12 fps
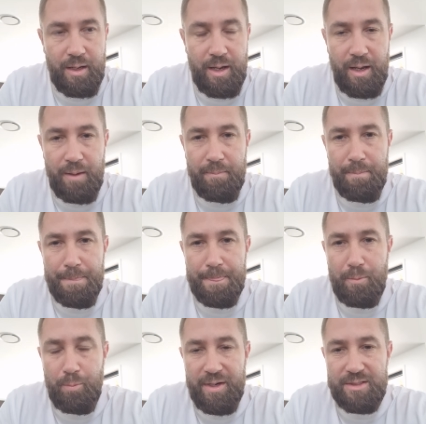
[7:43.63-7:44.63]

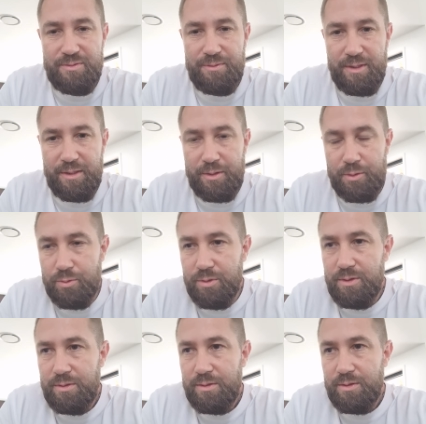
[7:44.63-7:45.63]
When it's feeling
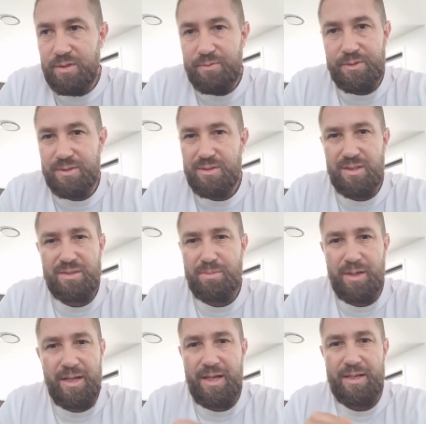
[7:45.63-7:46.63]
good, it feels like
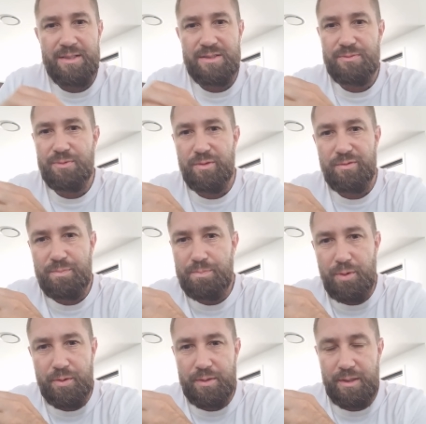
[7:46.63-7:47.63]
my hand is full of
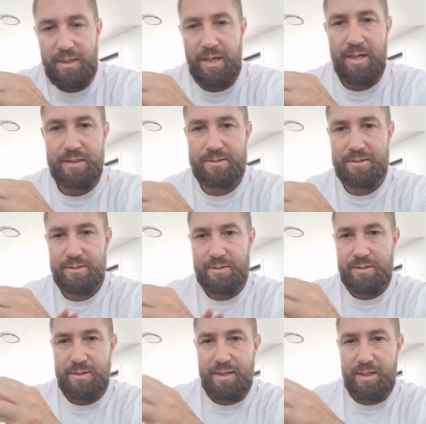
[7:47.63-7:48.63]
broken glass.
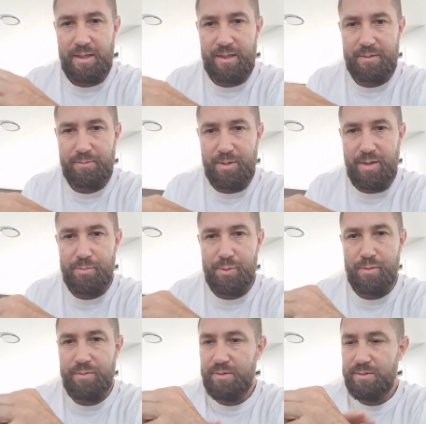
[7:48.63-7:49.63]
And when I
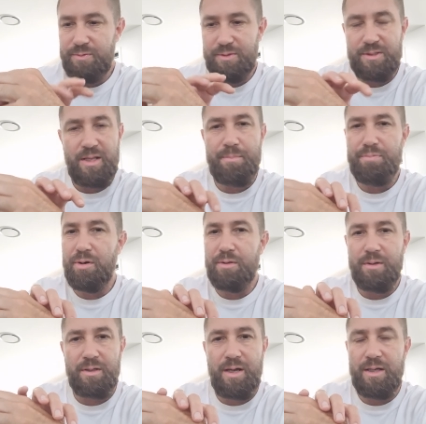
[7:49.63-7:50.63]
move it, it feels like that
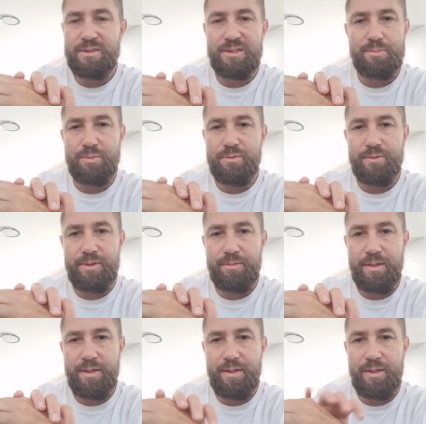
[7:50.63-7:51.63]
broken glass is moving
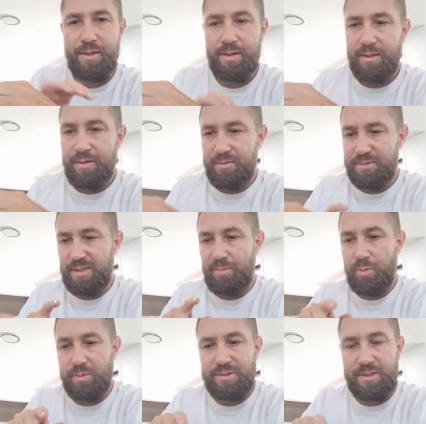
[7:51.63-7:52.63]
around there. If
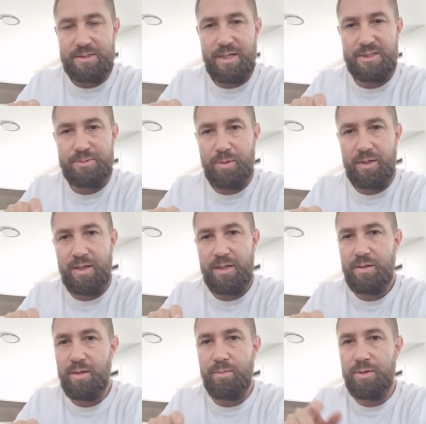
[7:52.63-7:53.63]
someone was to touch my
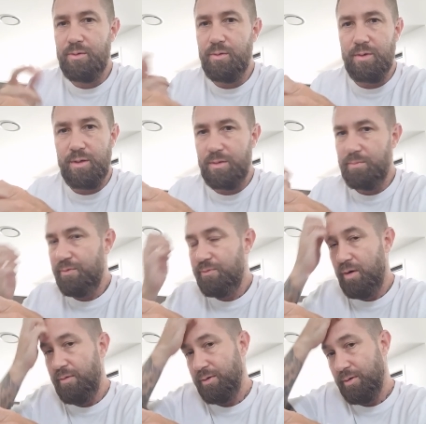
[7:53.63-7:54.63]
hand, like my daughter, my
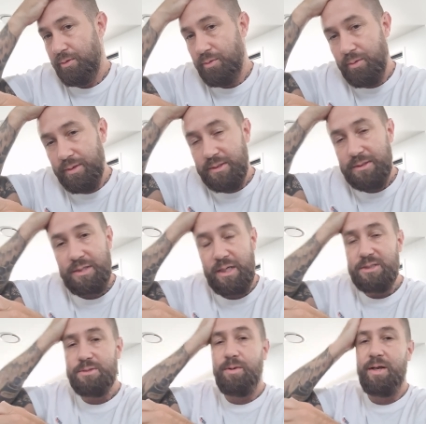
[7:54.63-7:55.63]
5-year-old daughter,
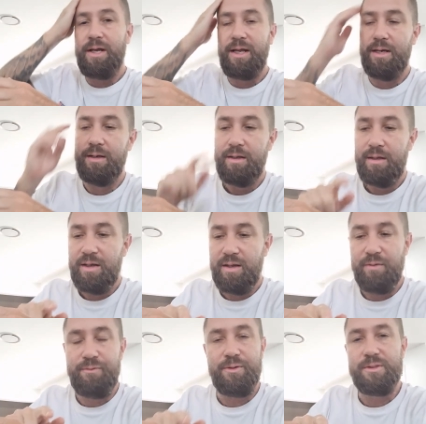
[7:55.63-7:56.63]
touched my hand,
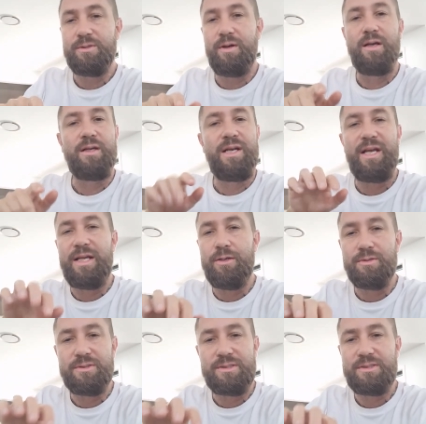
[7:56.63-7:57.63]
it feels like
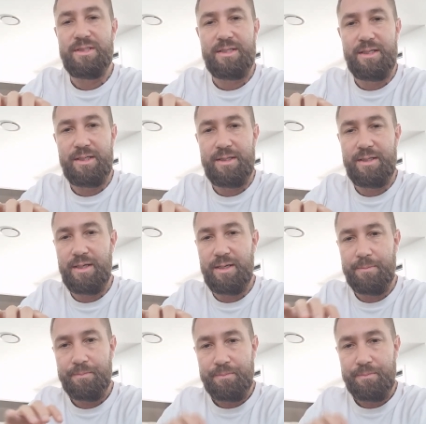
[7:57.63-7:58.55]
needles are sticking in there.